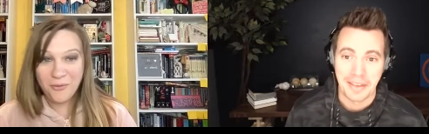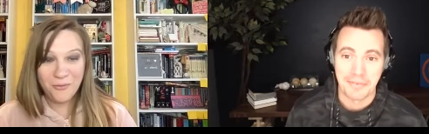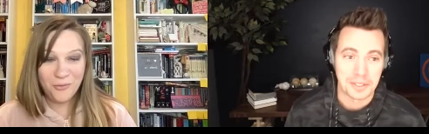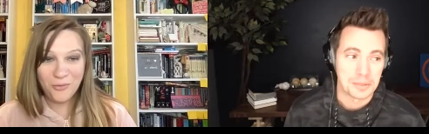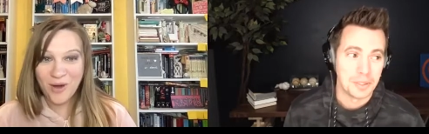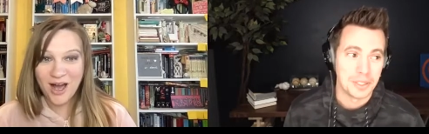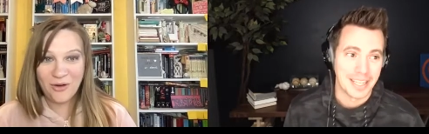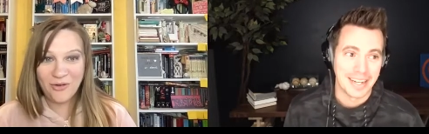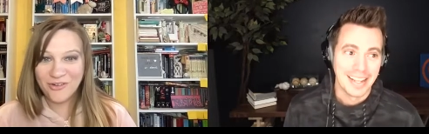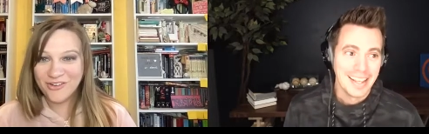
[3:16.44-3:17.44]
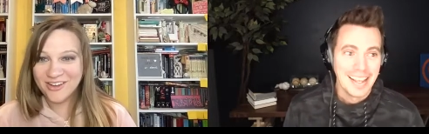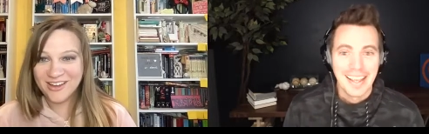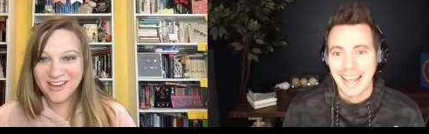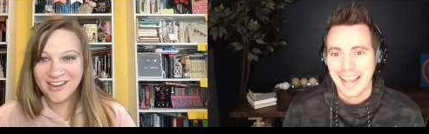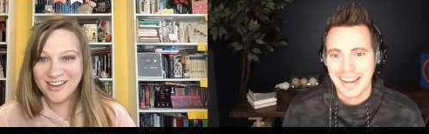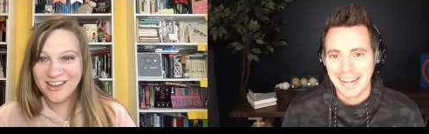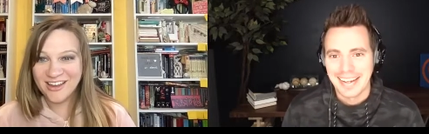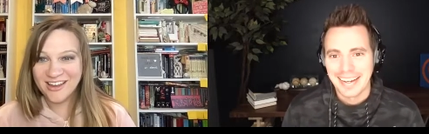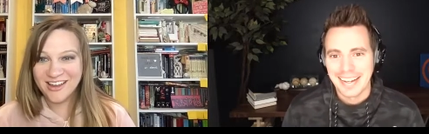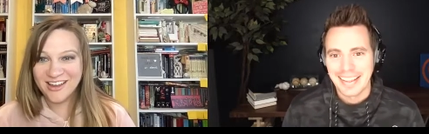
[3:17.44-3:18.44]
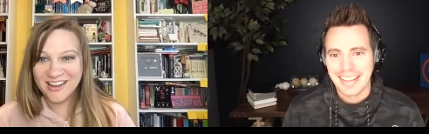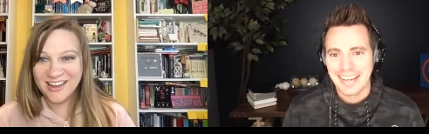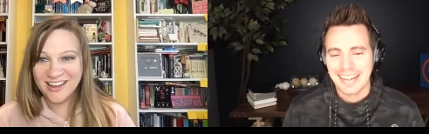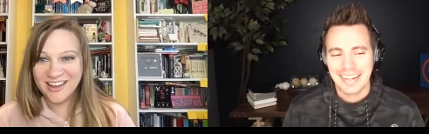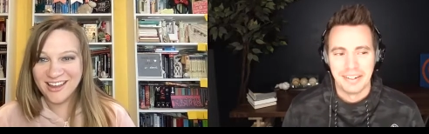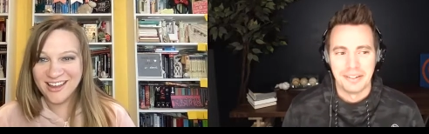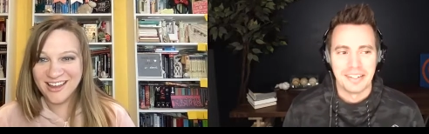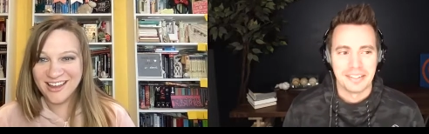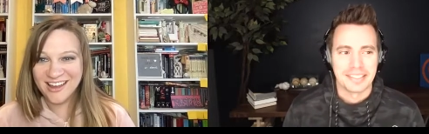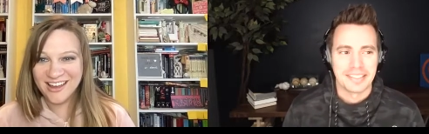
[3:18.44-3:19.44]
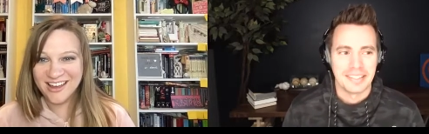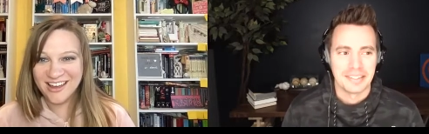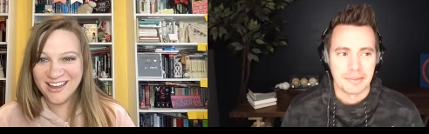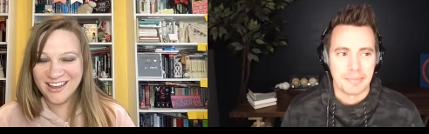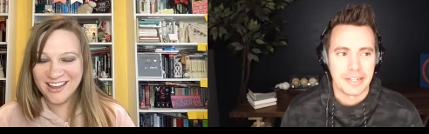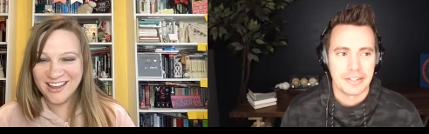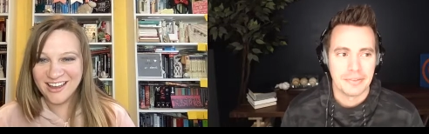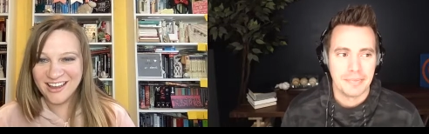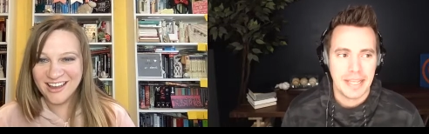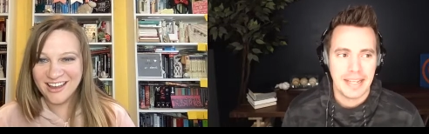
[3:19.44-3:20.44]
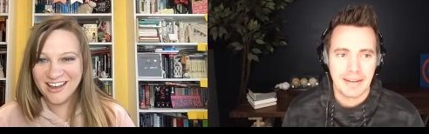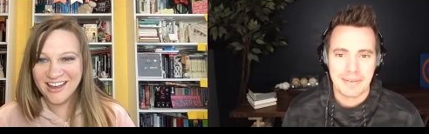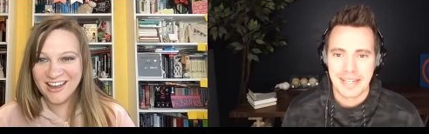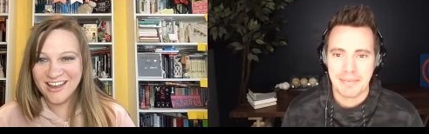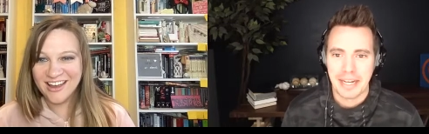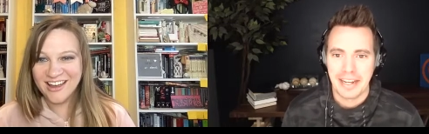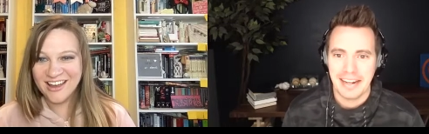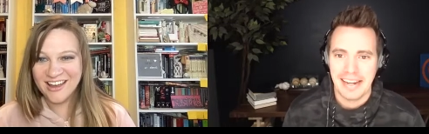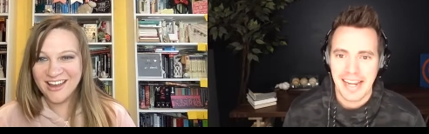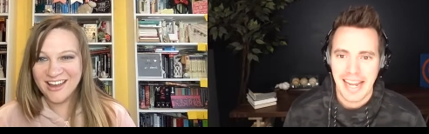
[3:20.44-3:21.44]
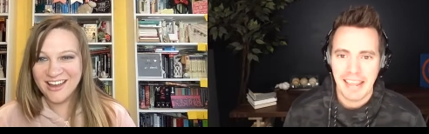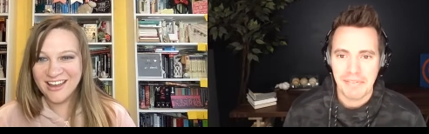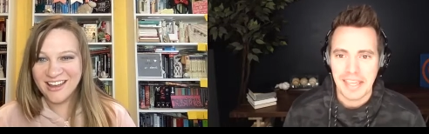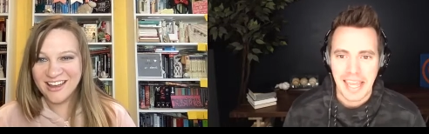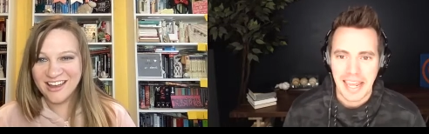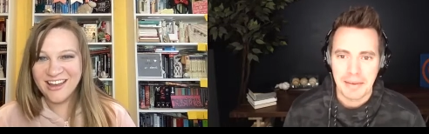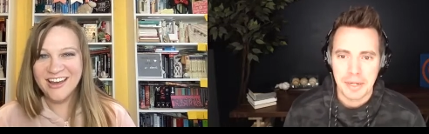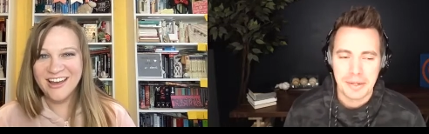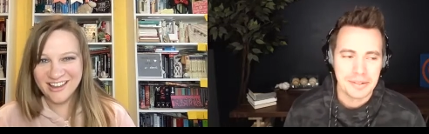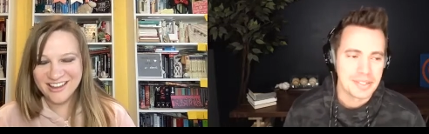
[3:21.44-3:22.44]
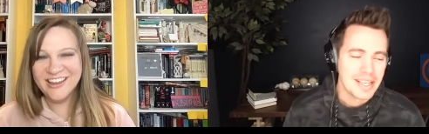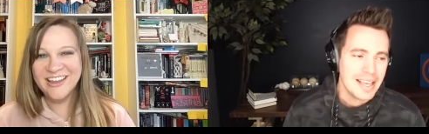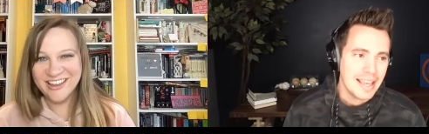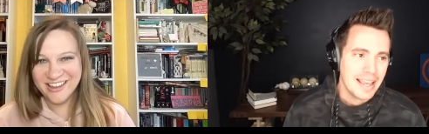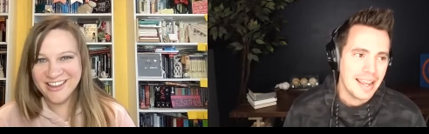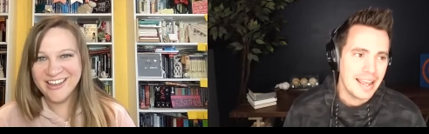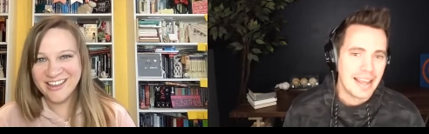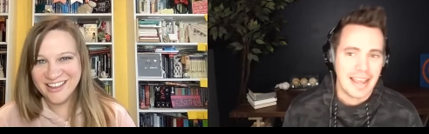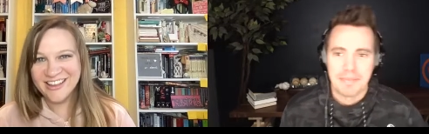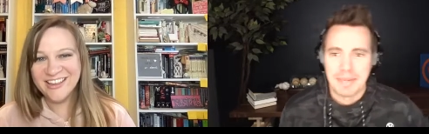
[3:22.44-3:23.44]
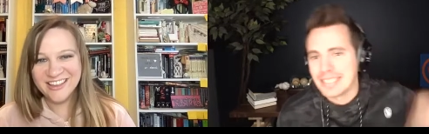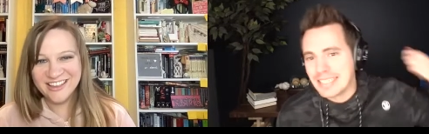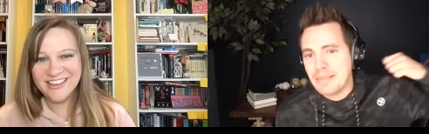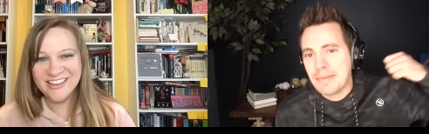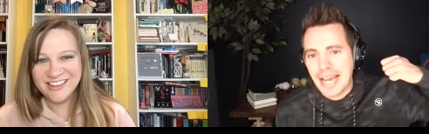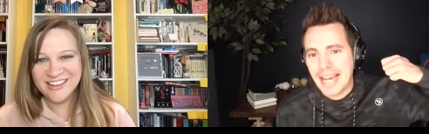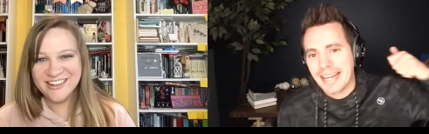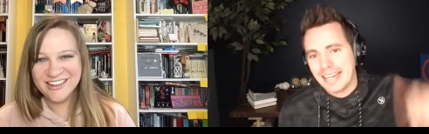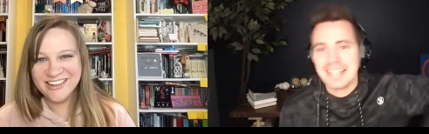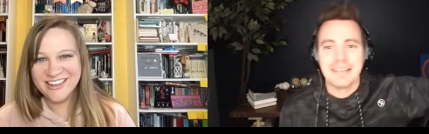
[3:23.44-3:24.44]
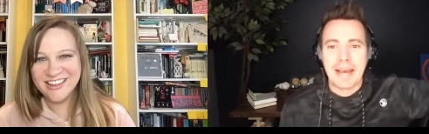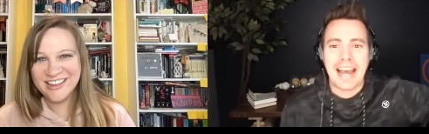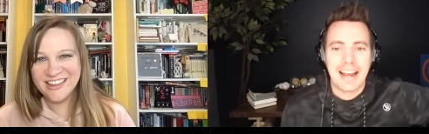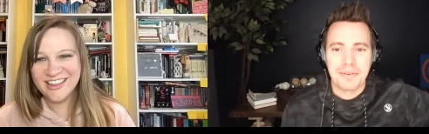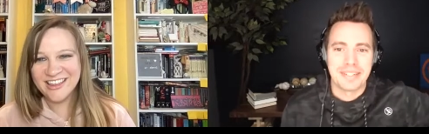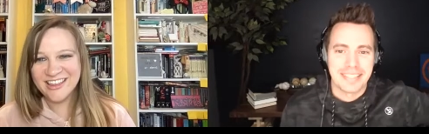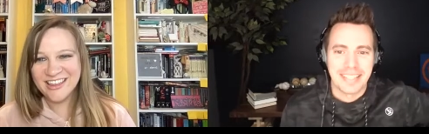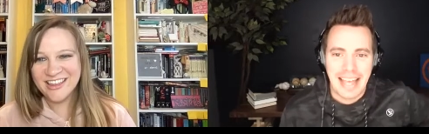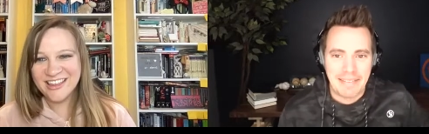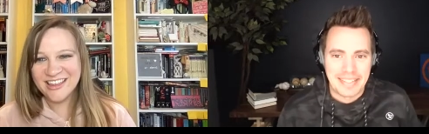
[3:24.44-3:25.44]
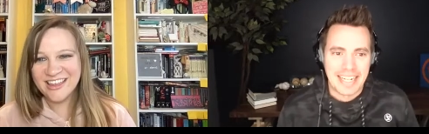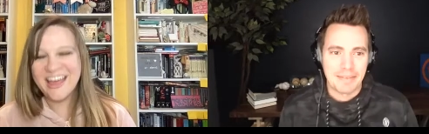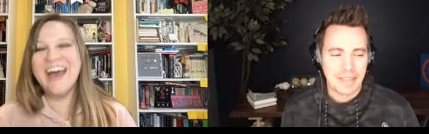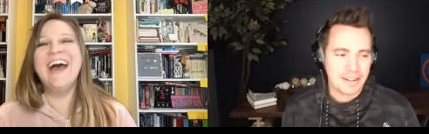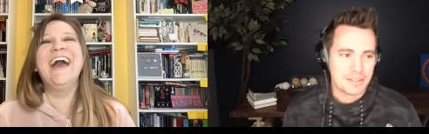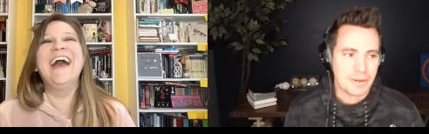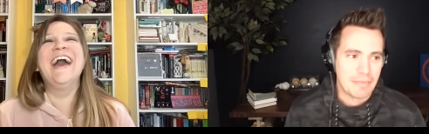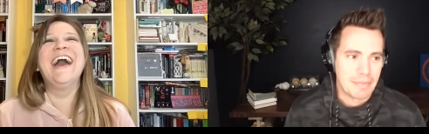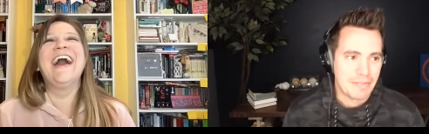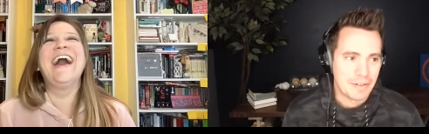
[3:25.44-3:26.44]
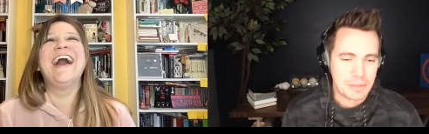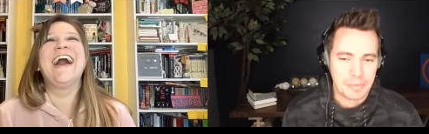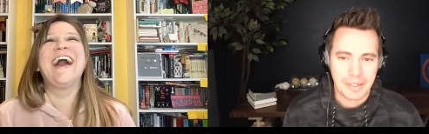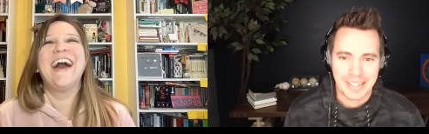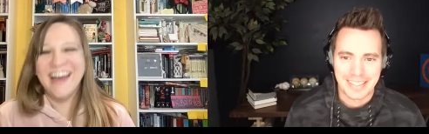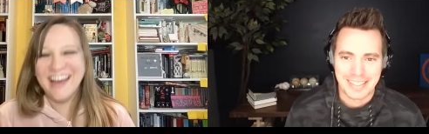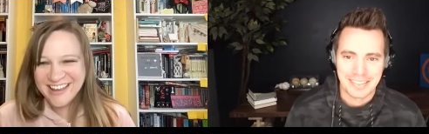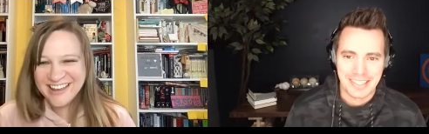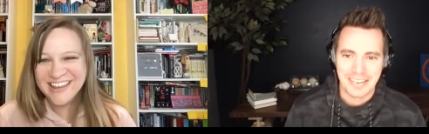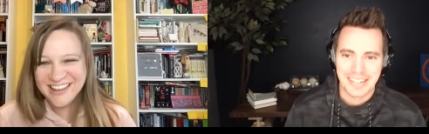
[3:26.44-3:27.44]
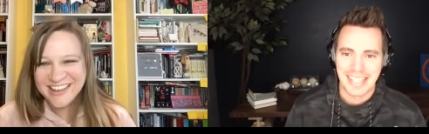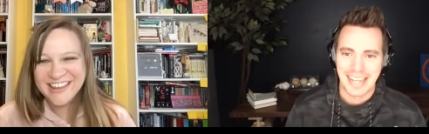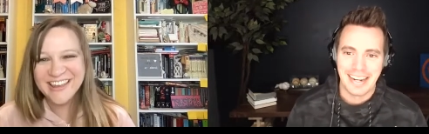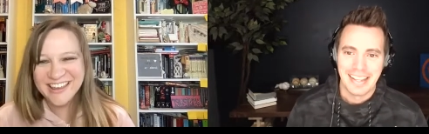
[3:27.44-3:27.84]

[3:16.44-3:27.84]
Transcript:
Speaker 1: first book, wow. and and uh, uh, you know, there's there's a picture of me. I was in my navy camos, and I had my sea bag, and in the bag was the laptop that I was writing my first book, and so it's always that,